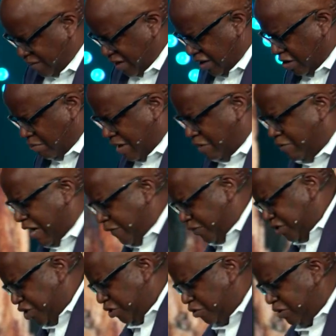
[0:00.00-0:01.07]
You know, my wife
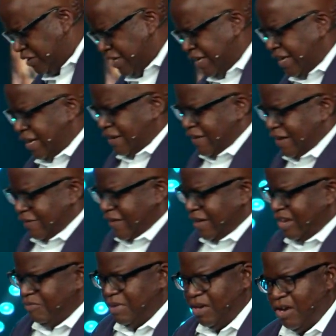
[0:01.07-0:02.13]
and children, they
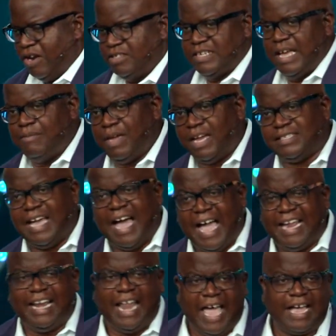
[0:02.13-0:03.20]
give me a hard time because
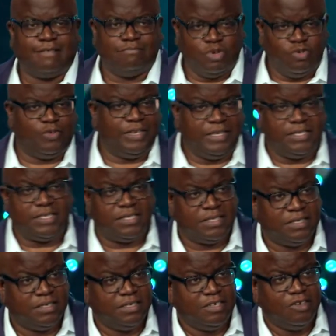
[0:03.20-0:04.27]
I like
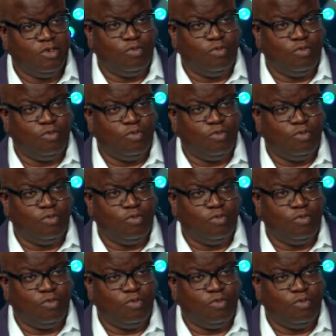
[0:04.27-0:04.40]
movies